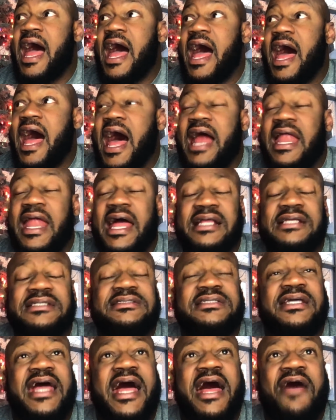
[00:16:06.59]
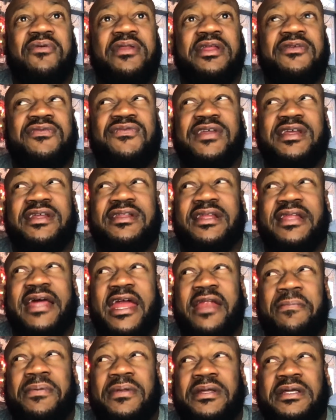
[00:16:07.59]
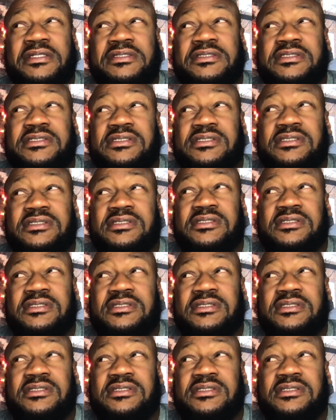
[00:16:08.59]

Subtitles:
I really think the Atlanta police